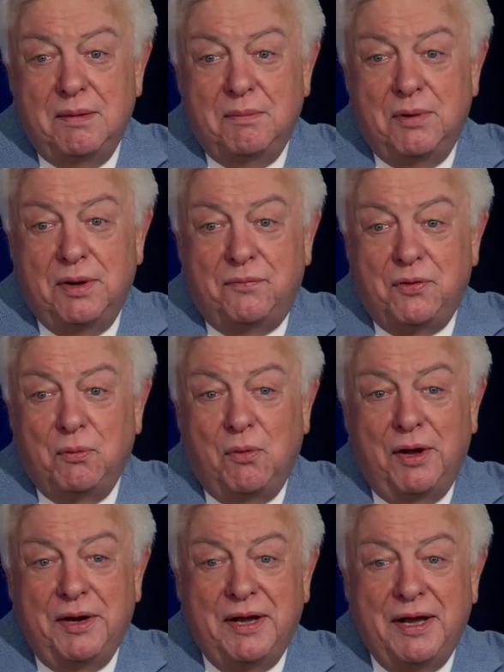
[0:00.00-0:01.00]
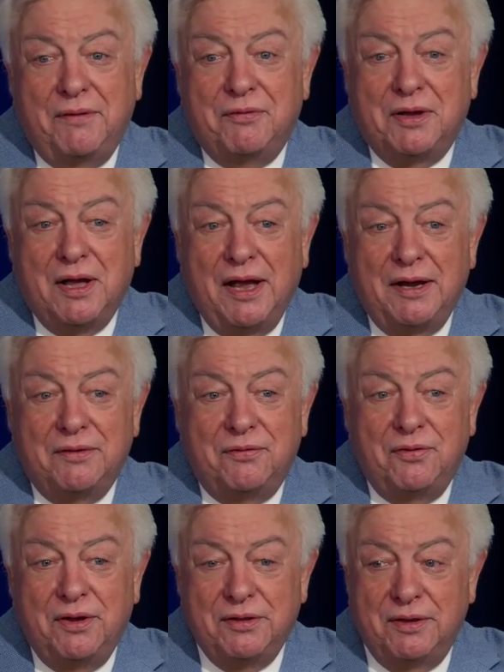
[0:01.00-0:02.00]
But if you want to have the kind of
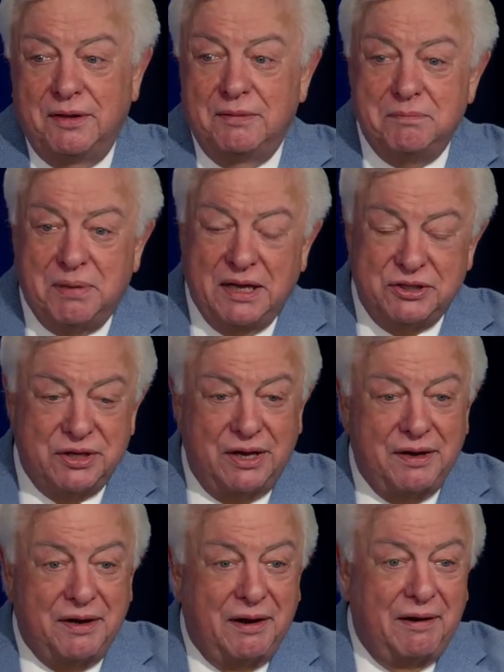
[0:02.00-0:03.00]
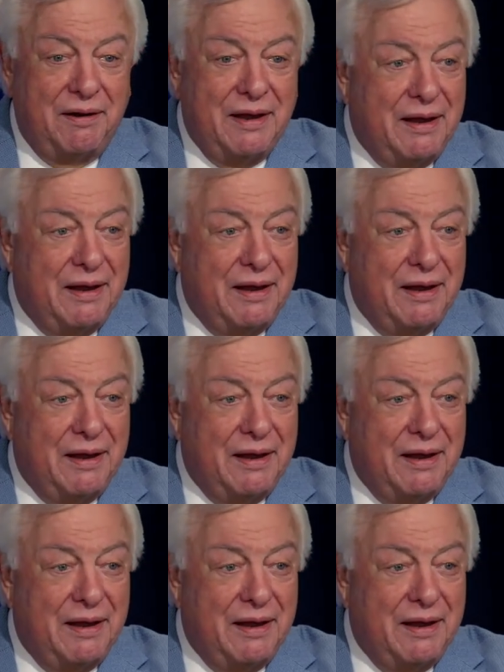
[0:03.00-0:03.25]
fun that Paige and I are